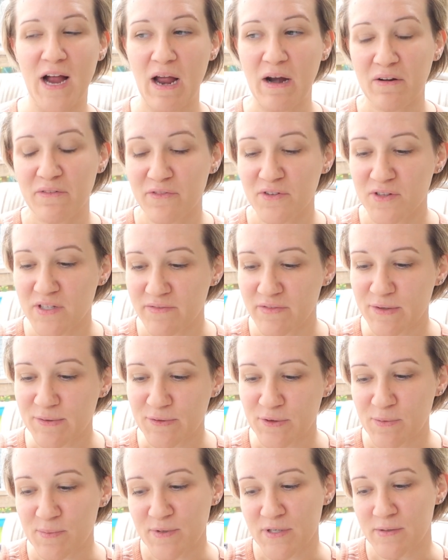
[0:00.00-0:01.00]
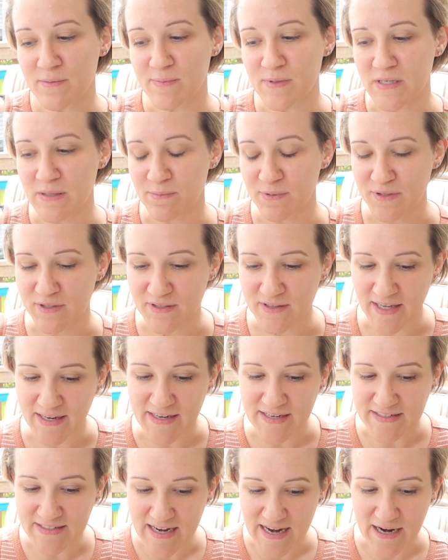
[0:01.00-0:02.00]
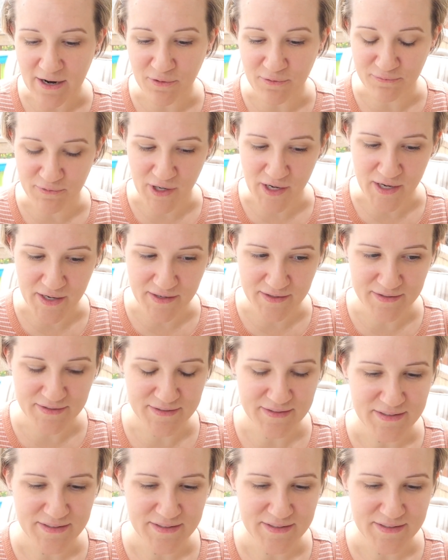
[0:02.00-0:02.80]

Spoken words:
out of the living room to be able to lay it down right,